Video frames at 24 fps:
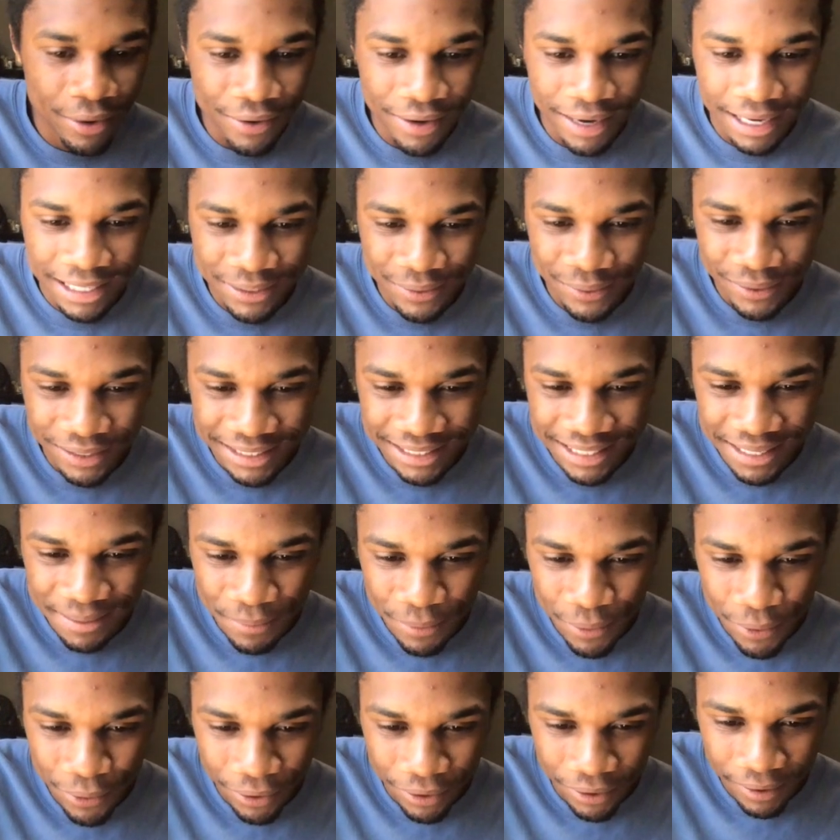guys want to see
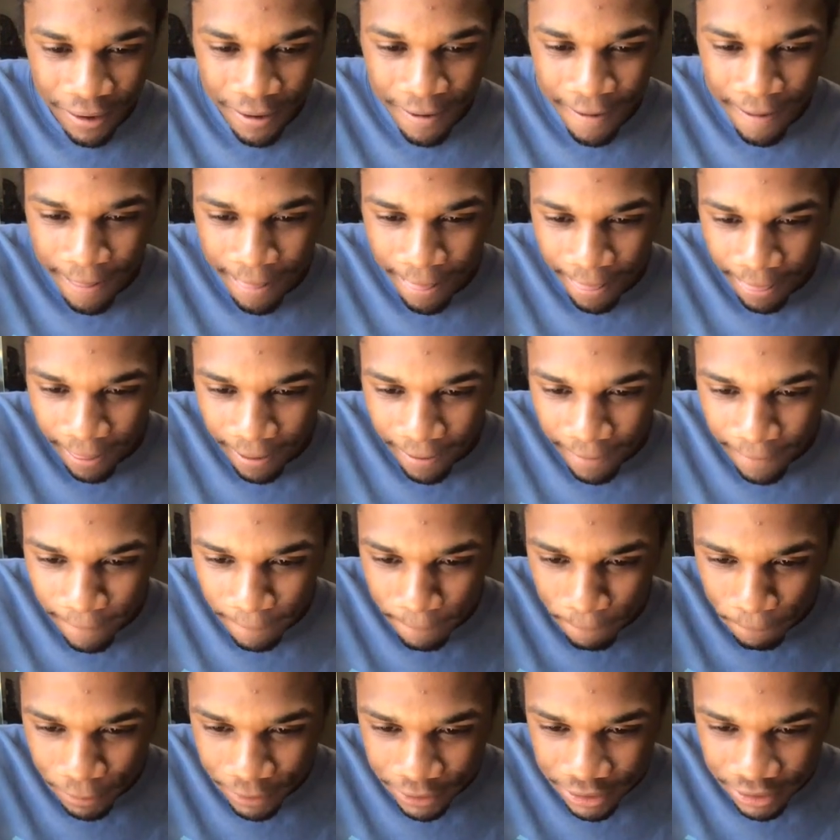more,
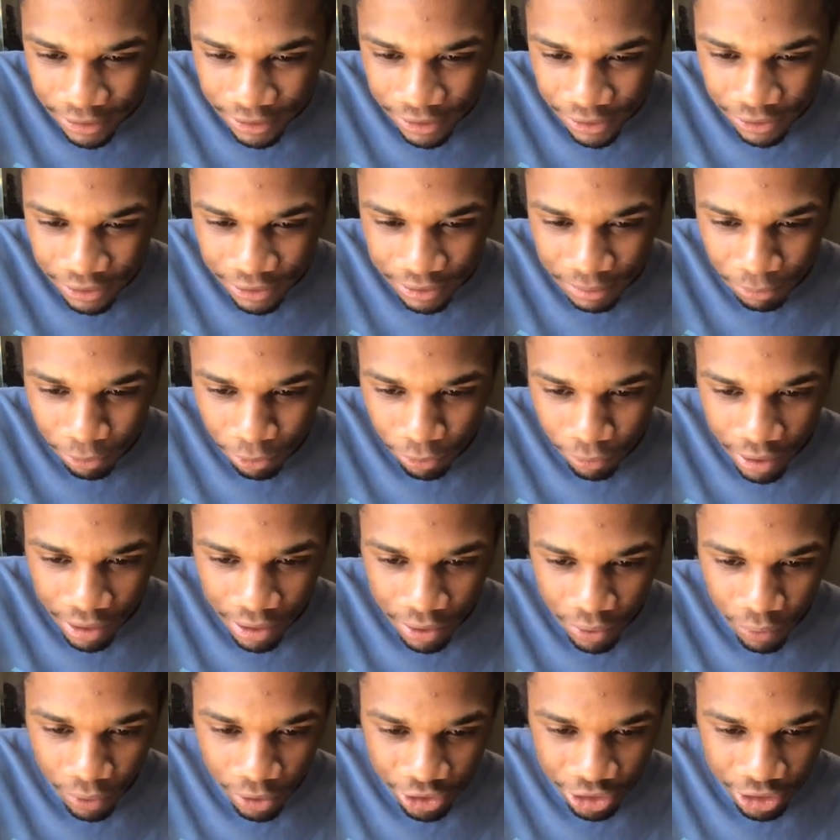but since there's some great
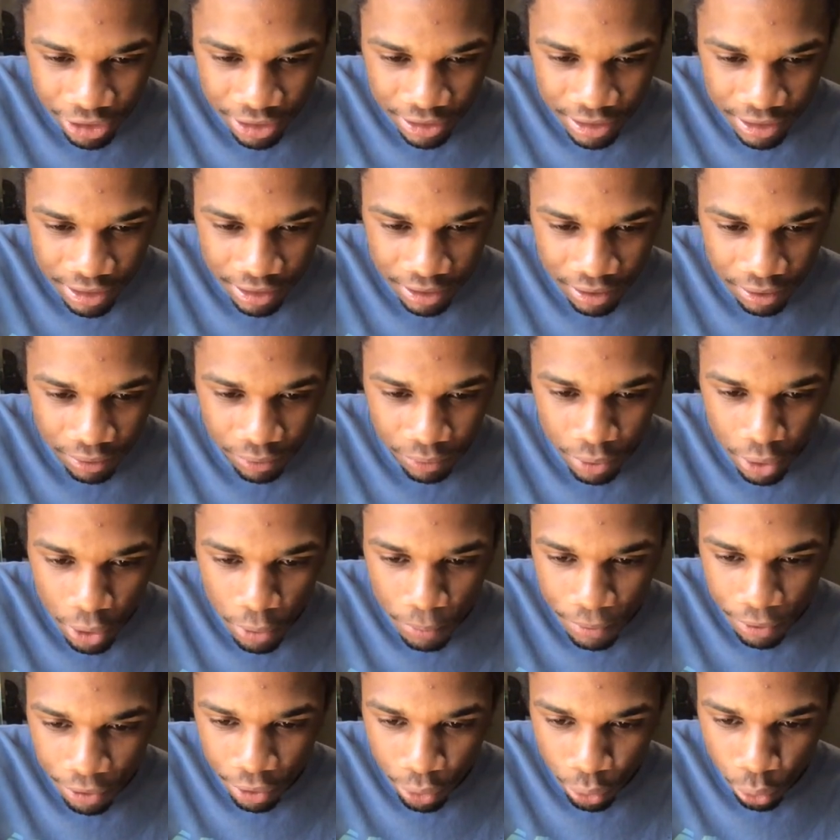questions here, we'll
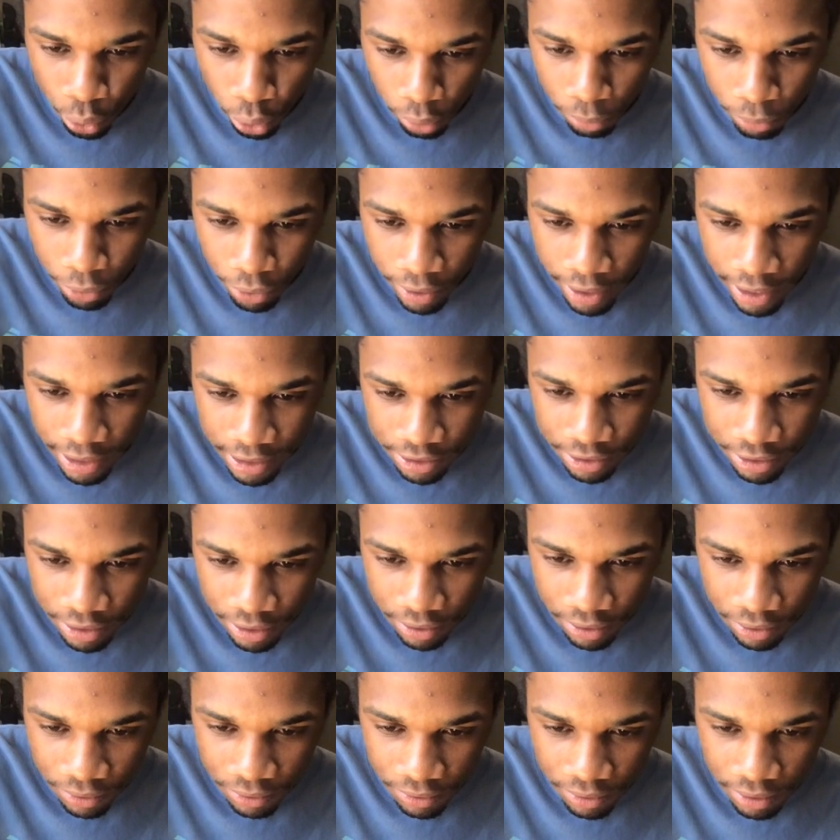open the normal
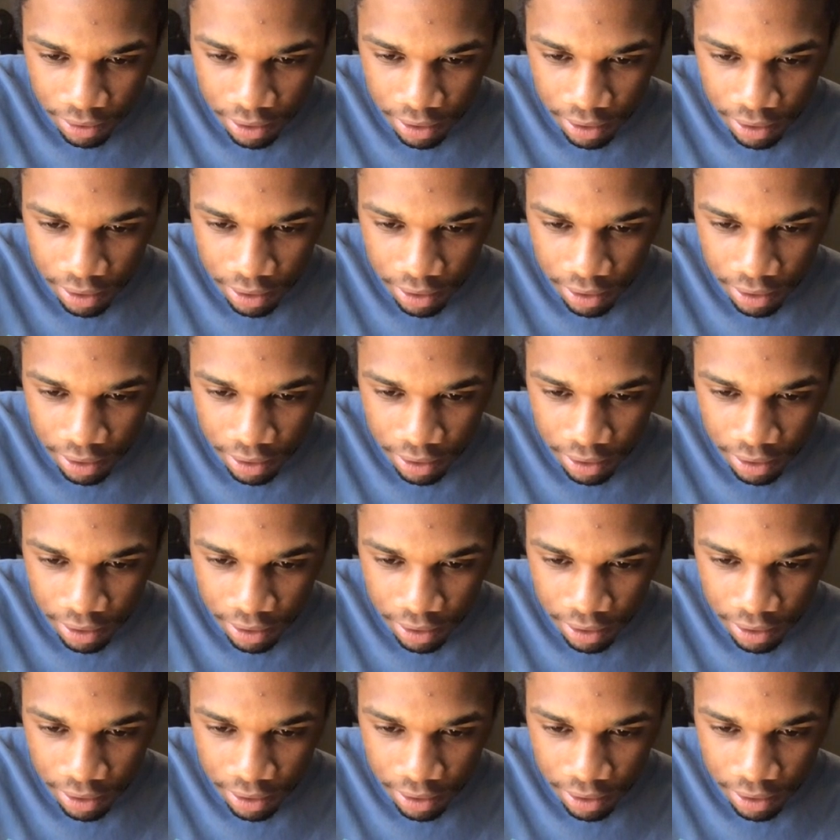Xcode.